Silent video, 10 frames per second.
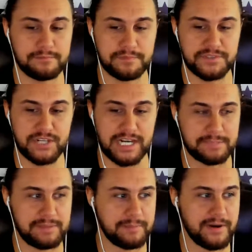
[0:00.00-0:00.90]
stood out
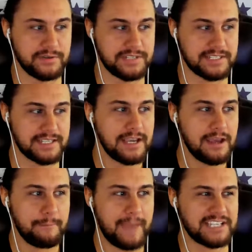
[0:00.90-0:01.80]
to me the most is
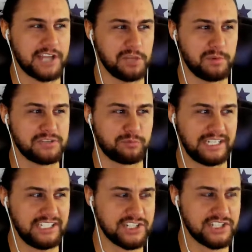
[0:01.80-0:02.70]
Max Holloway's
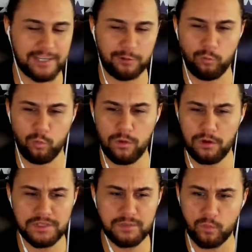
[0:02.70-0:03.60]
reach is like
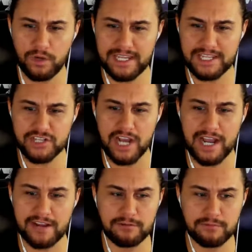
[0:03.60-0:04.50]
only 1 inch
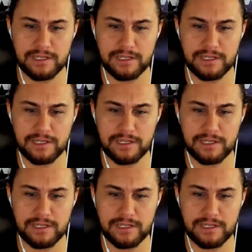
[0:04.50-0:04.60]
higher.